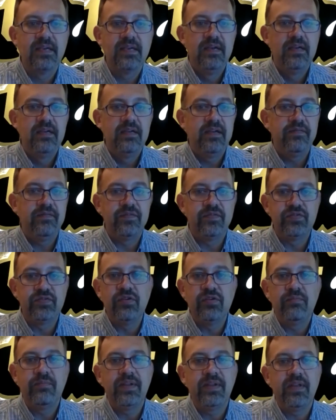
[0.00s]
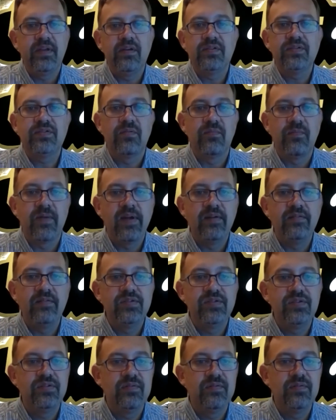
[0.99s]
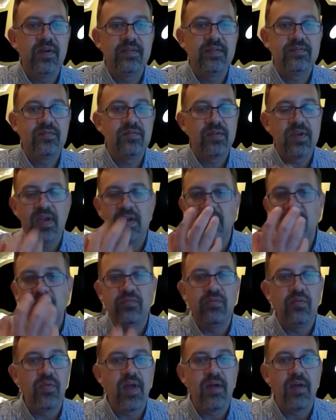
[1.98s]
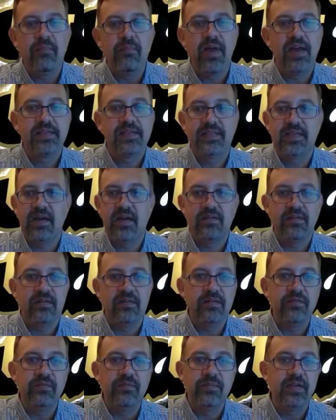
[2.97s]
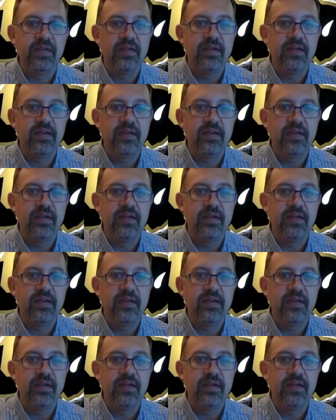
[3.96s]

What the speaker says: If there's nobody else around you, it's okay to pull that mask down a little bit.